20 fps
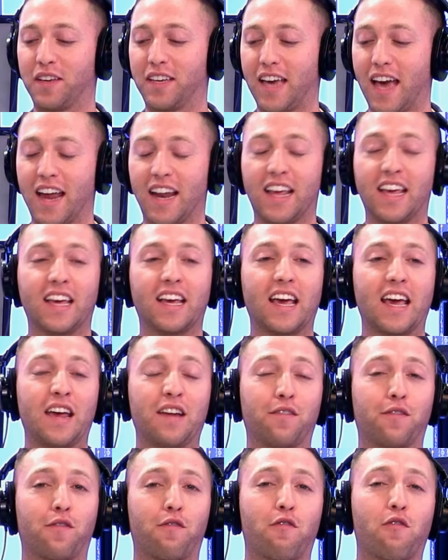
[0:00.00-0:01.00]
getting
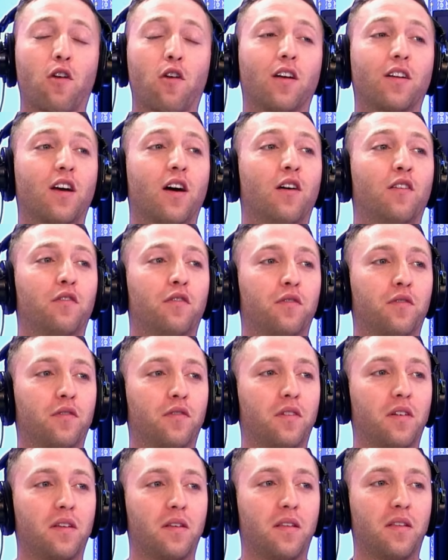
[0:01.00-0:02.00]
in front of
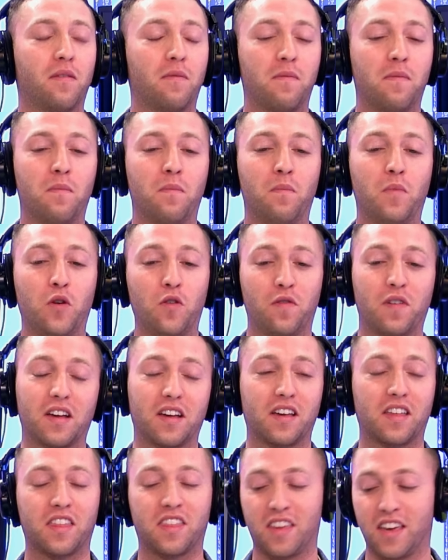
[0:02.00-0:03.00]
moving
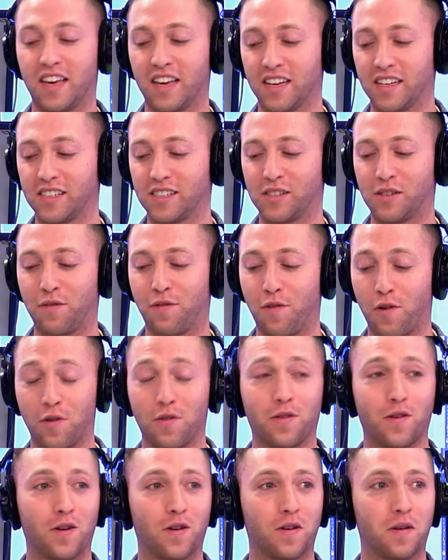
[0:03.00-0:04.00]
things
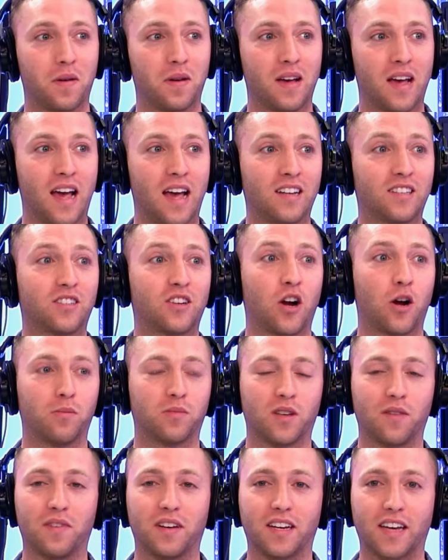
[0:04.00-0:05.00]
further with marriage? In terms
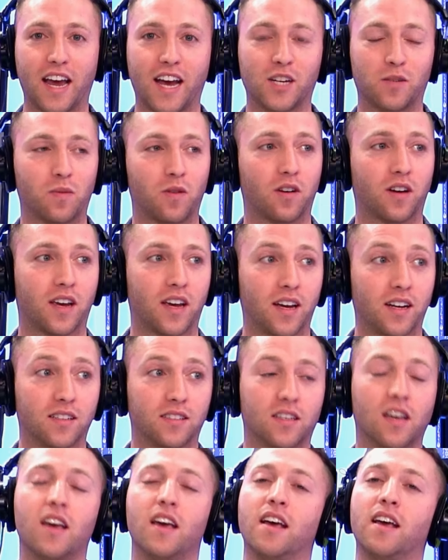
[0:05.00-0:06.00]
of engagement or kids.
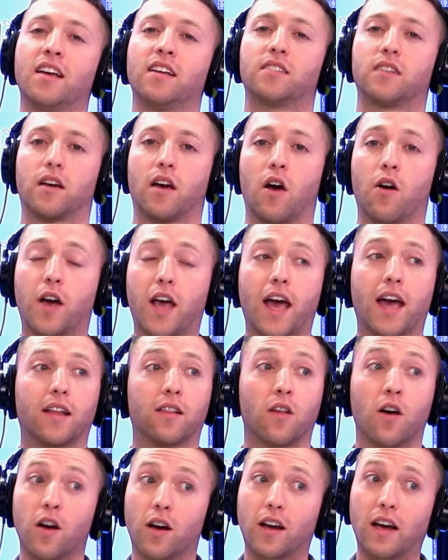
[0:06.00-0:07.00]
Yeah. He's like, okay,
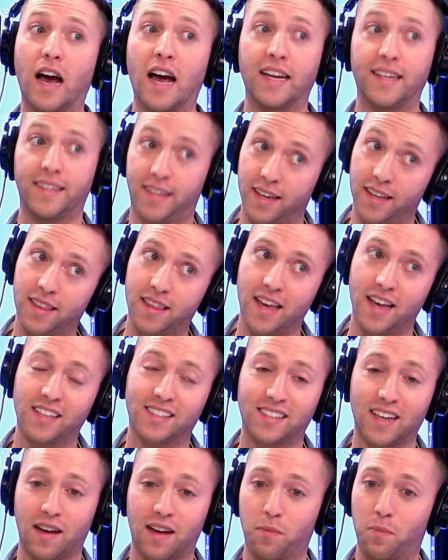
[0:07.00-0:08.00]
look, I did
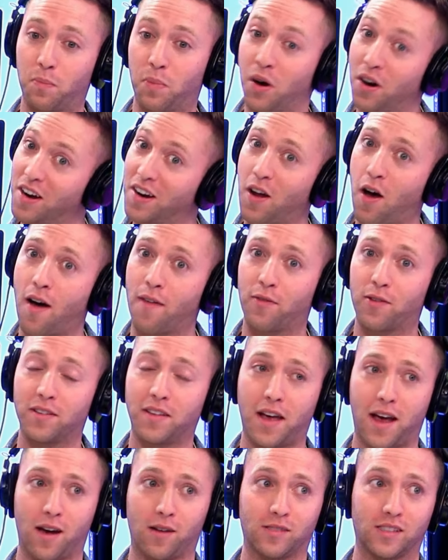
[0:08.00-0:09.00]
this. I put an offer in
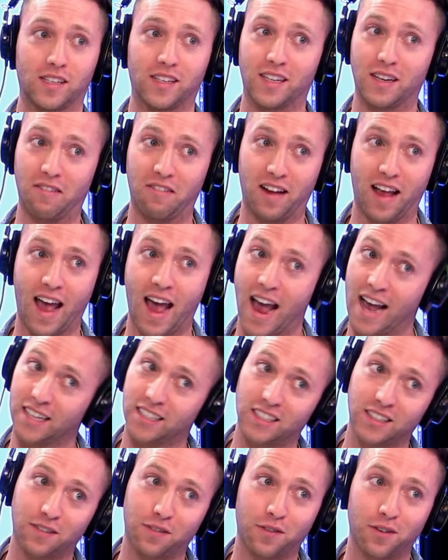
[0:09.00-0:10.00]
the house. I didn't even
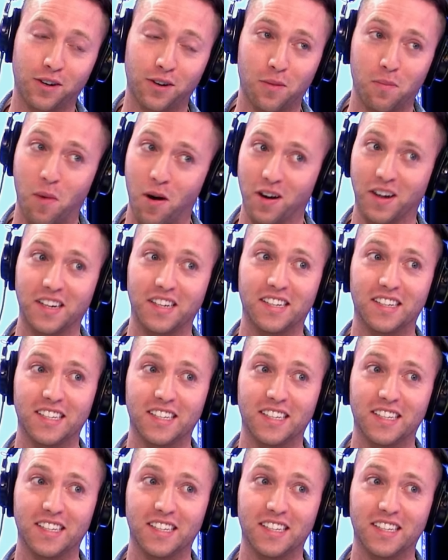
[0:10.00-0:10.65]
ask for your money.